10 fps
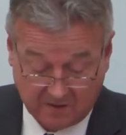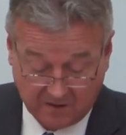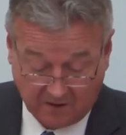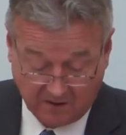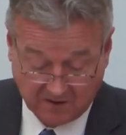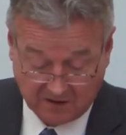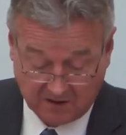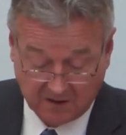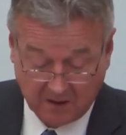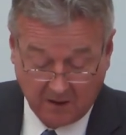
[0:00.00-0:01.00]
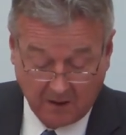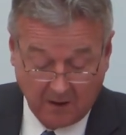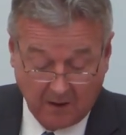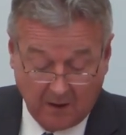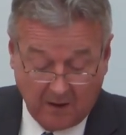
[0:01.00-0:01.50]
on the continent.
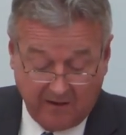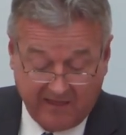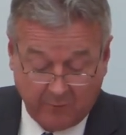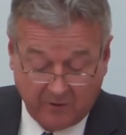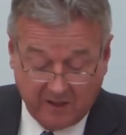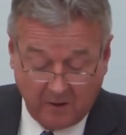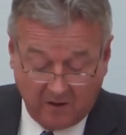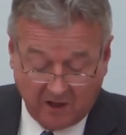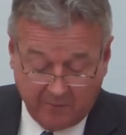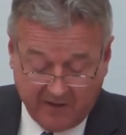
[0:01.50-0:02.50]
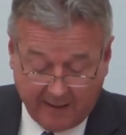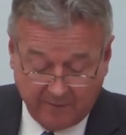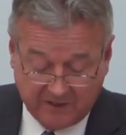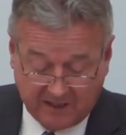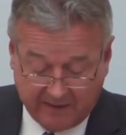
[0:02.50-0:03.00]
They would no longer be
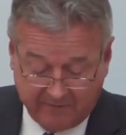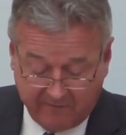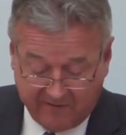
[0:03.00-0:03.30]
able to give